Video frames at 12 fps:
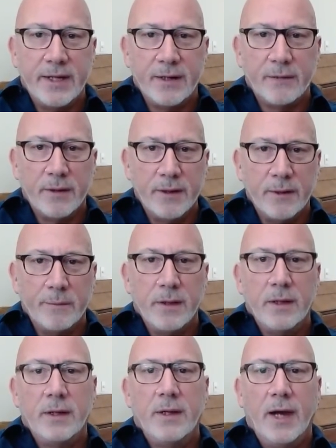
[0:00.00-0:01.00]
in a room
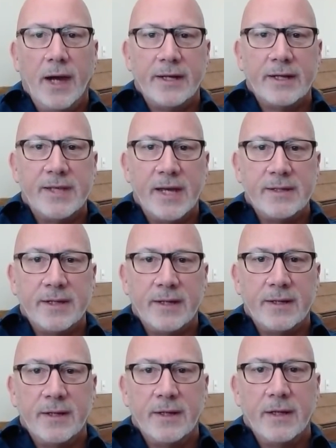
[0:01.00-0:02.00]
unattended